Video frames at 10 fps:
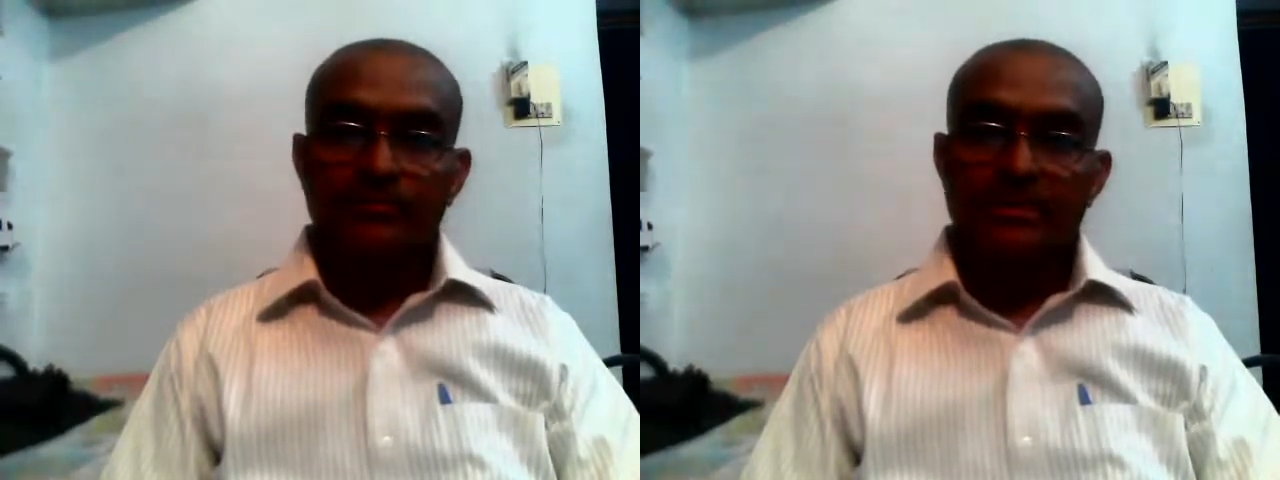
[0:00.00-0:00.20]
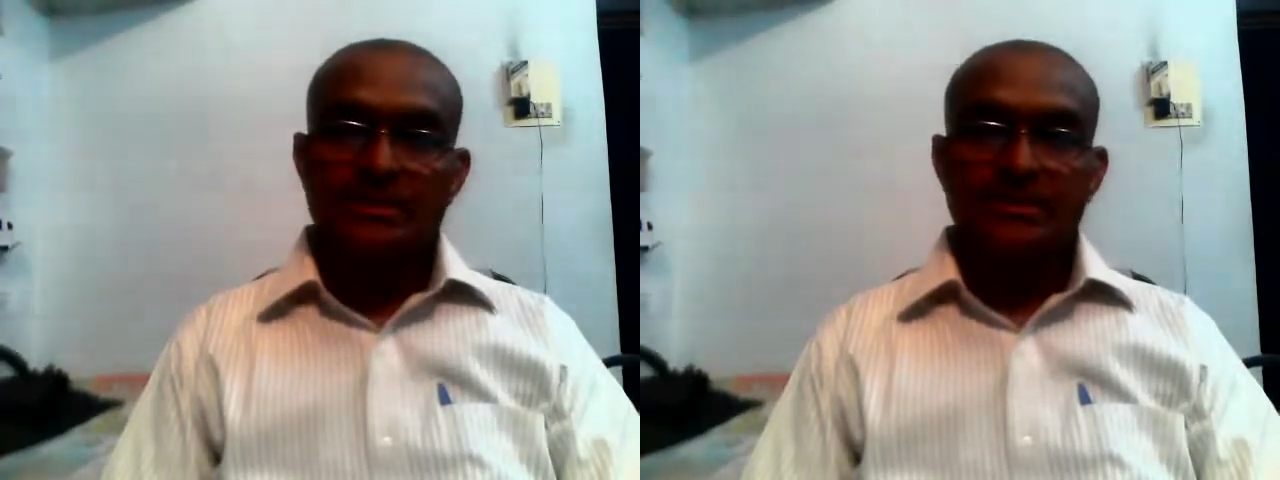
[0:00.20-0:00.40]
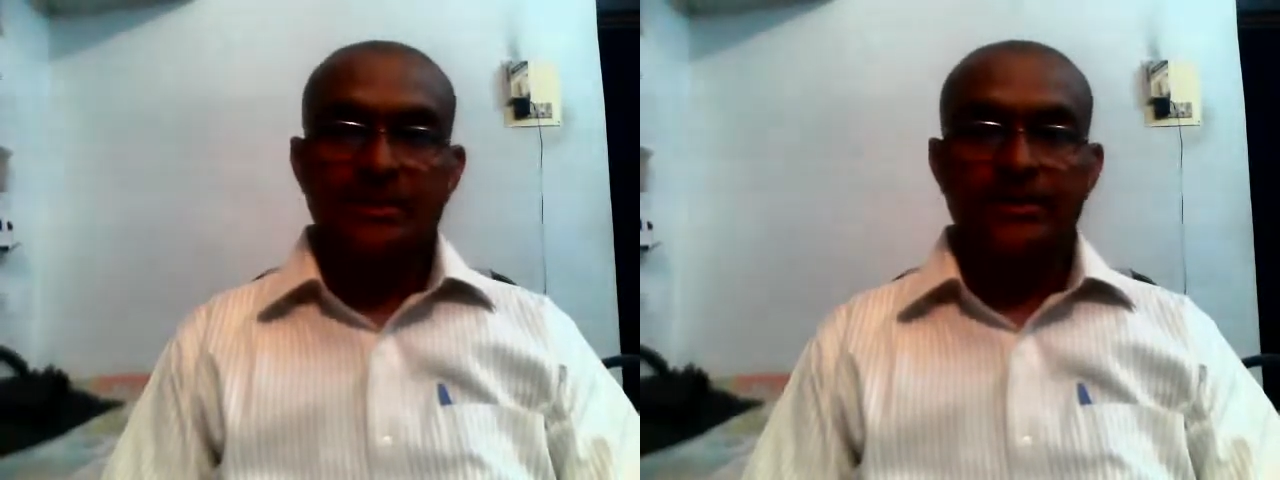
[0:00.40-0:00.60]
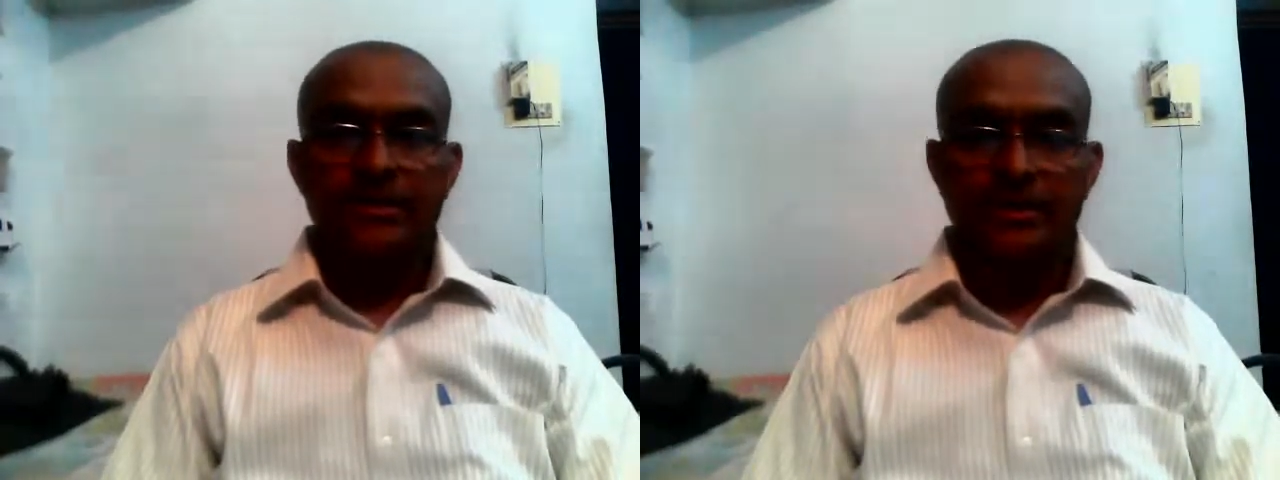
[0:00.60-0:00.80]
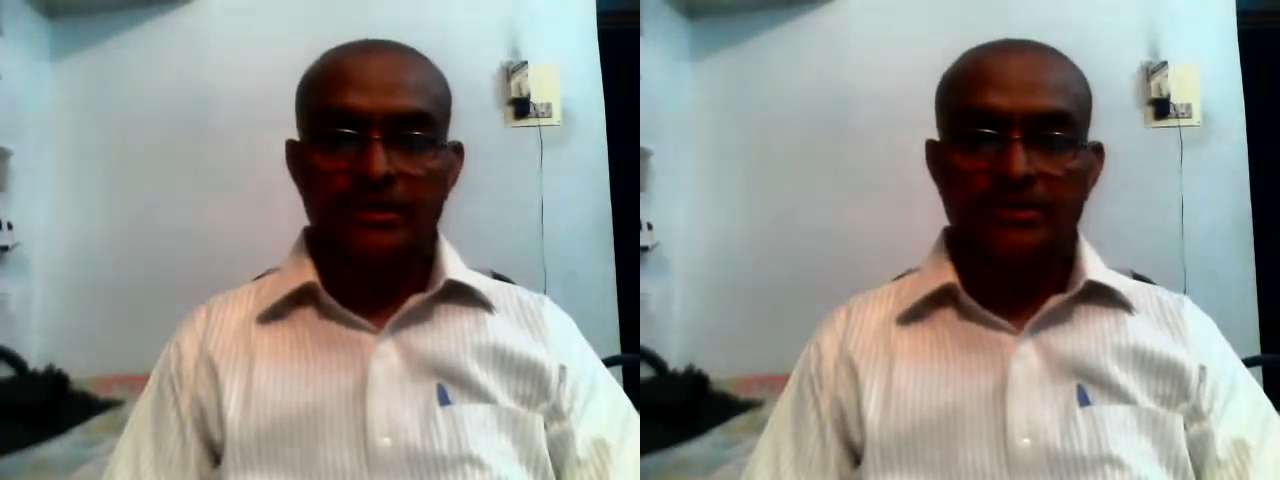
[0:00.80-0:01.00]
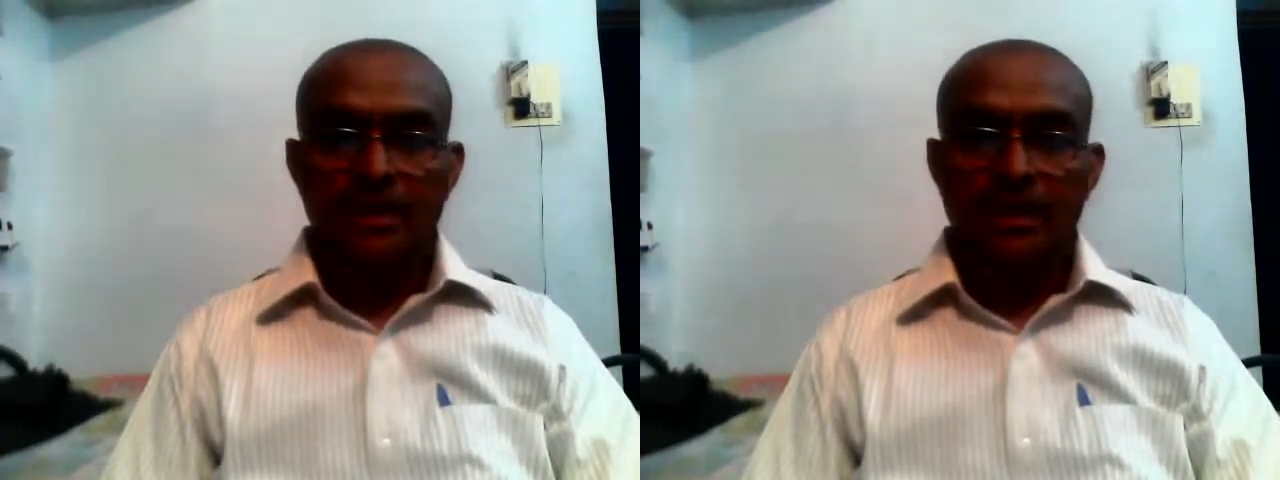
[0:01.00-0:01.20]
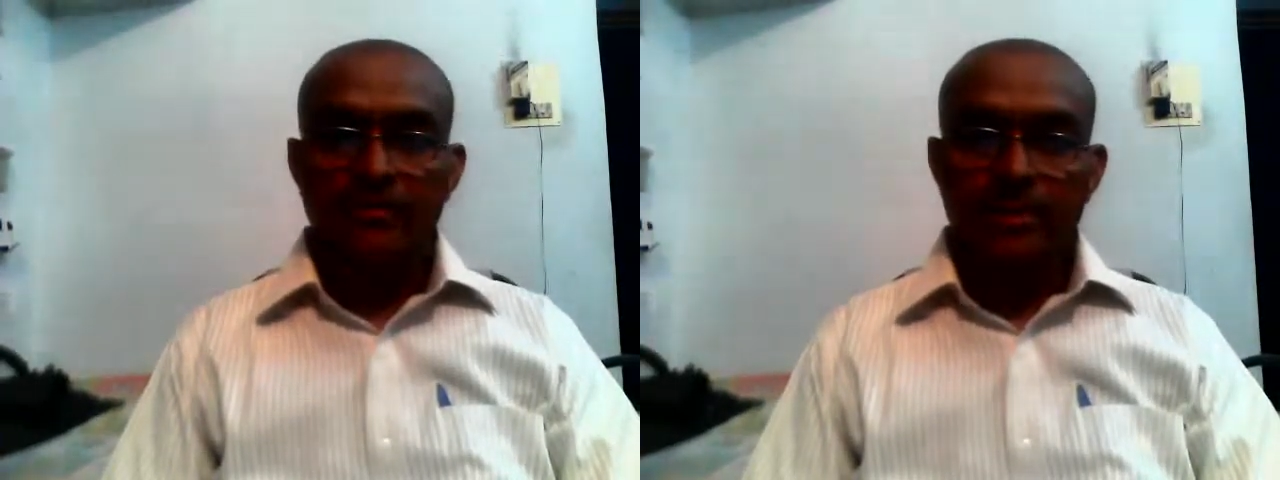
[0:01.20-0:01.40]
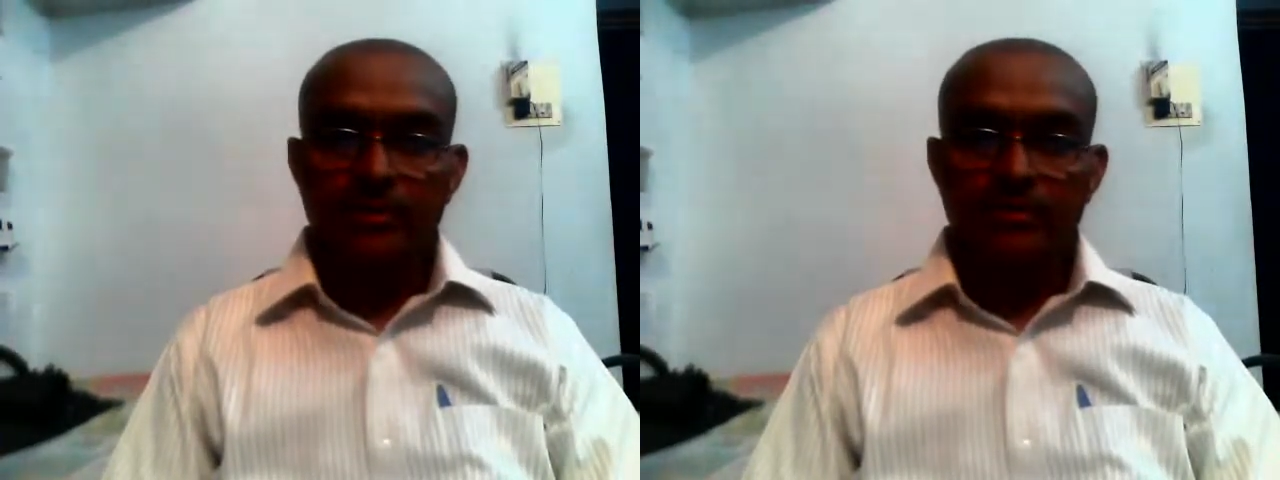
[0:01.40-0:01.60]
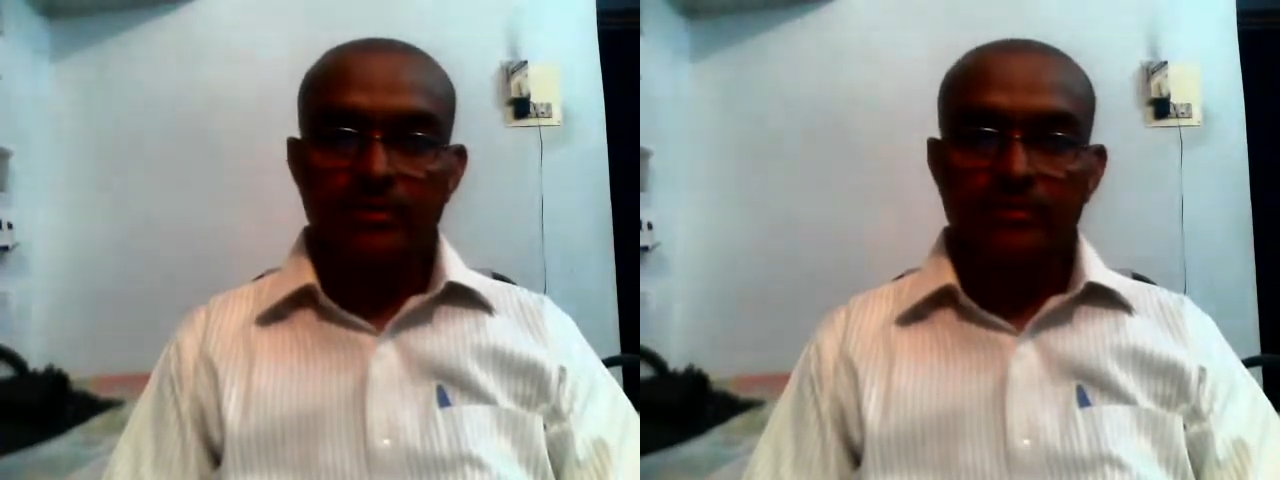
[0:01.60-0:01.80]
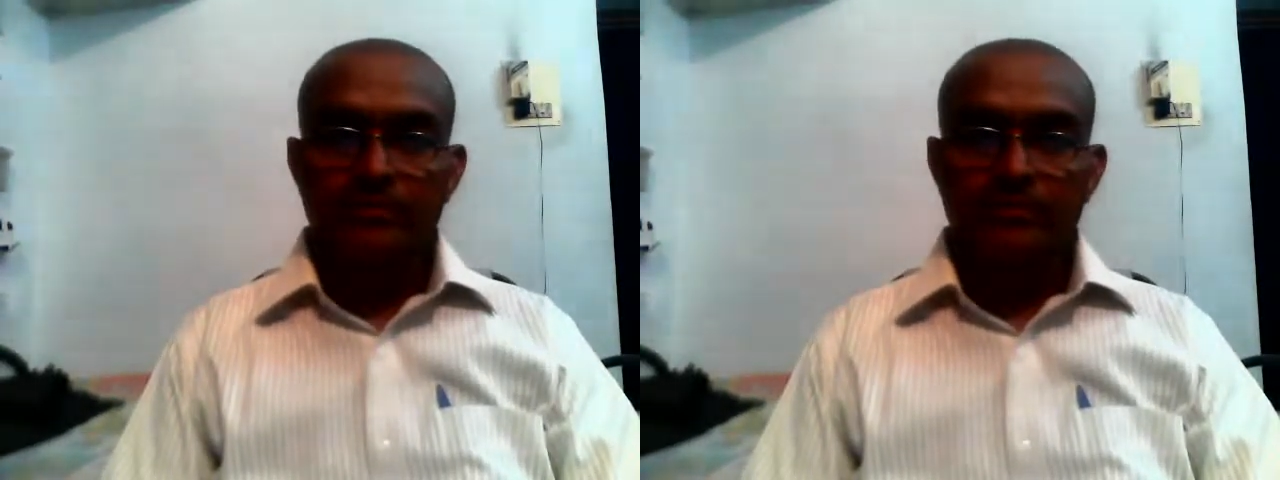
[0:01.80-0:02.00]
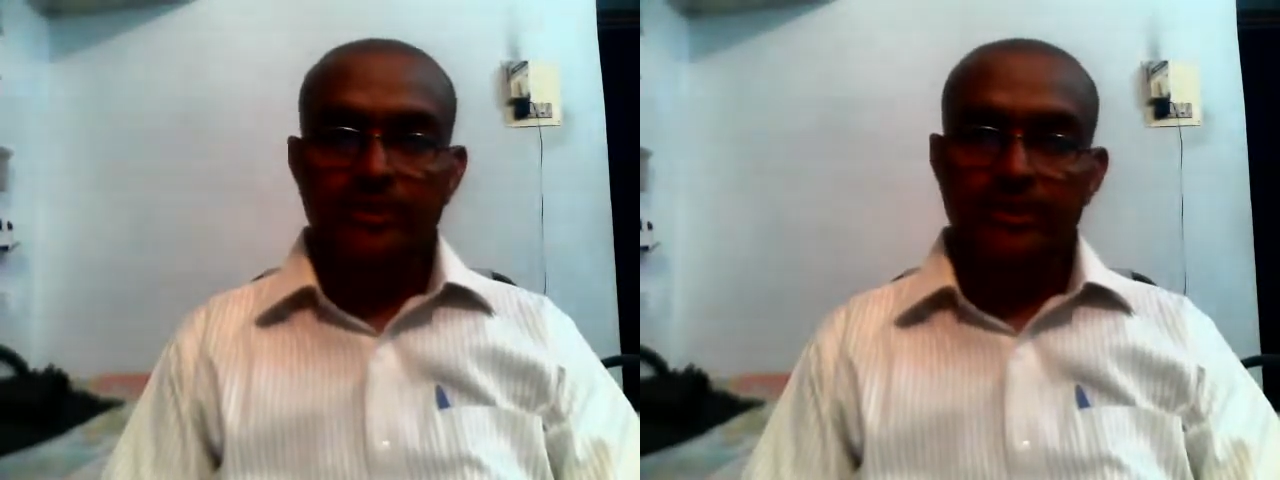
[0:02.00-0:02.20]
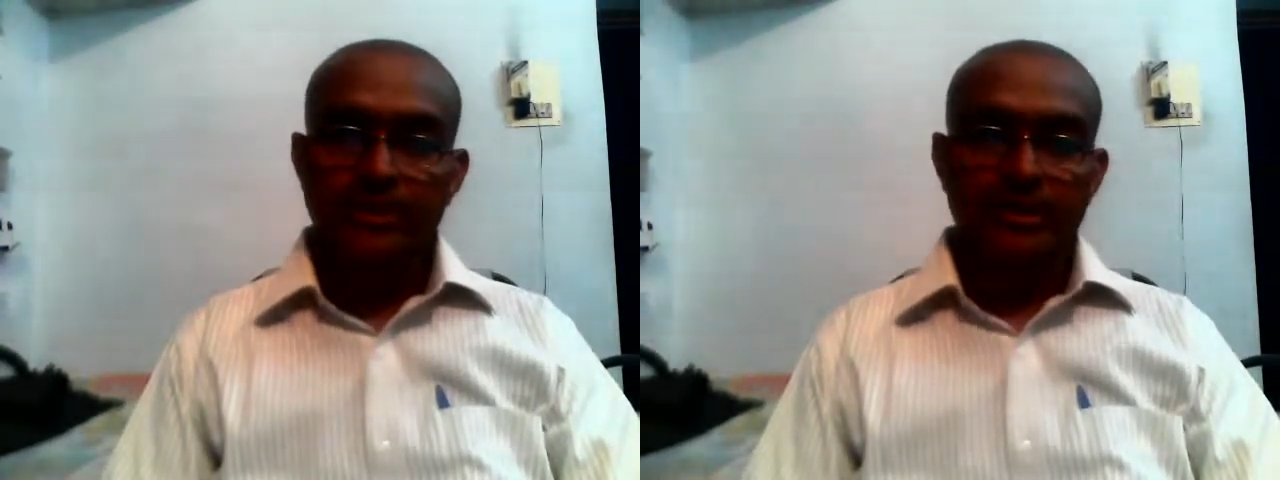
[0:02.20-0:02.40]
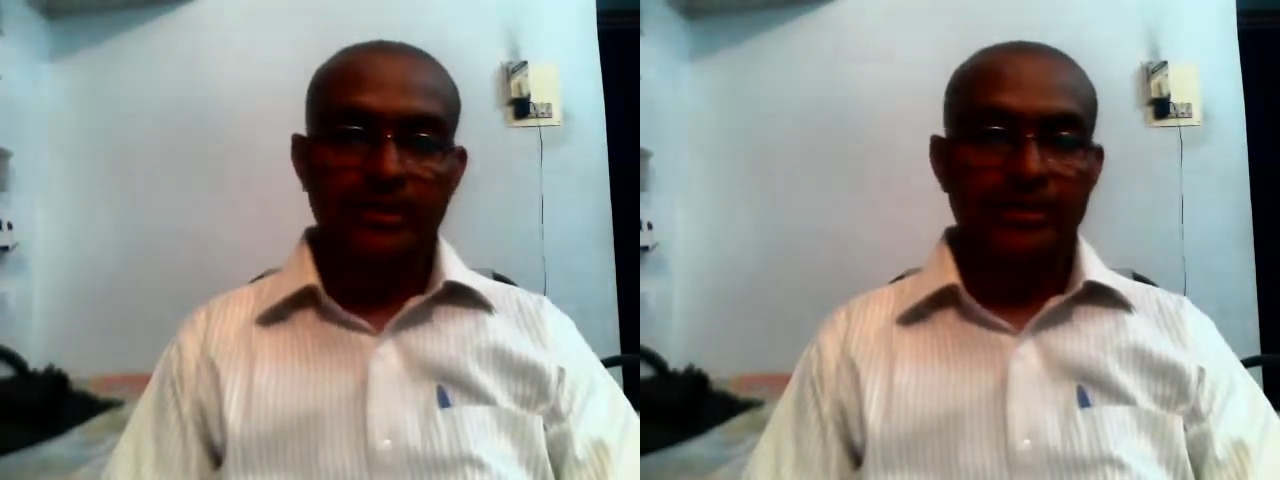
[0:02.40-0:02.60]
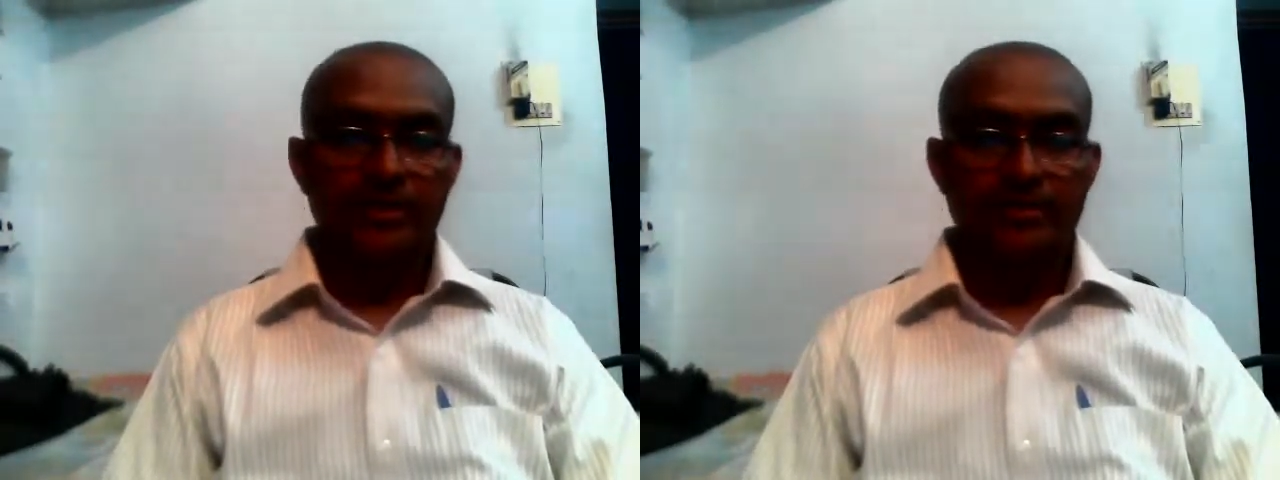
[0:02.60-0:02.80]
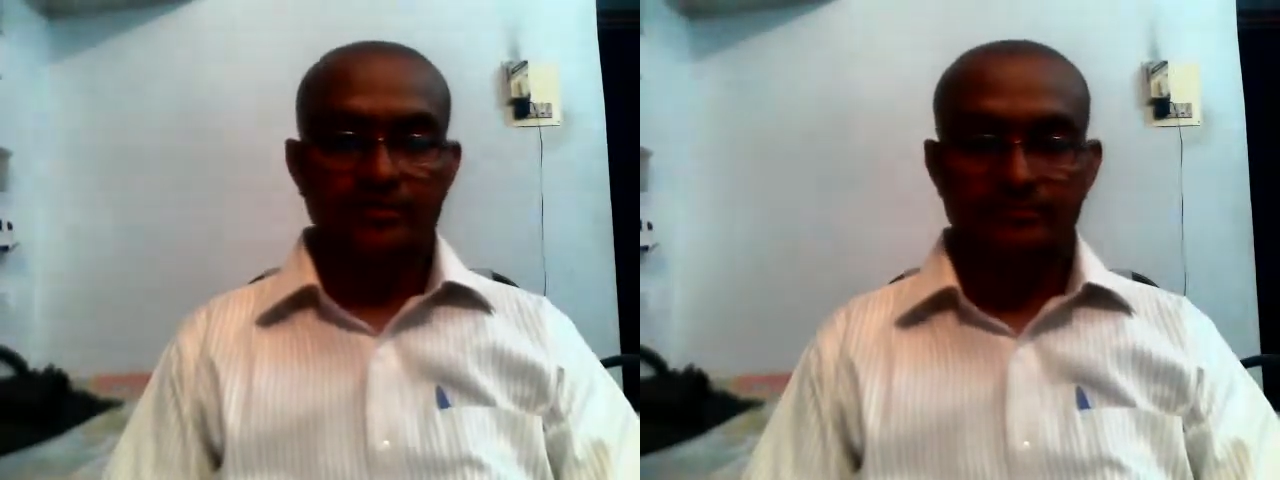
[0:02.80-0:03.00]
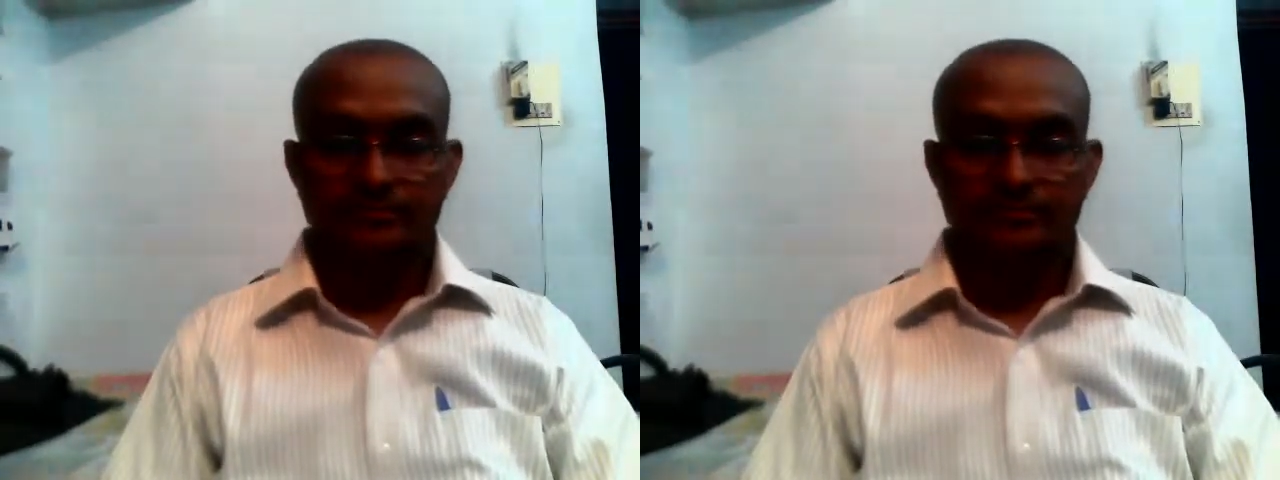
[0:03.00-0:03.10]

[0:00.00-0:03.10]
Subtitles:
business entities available in India.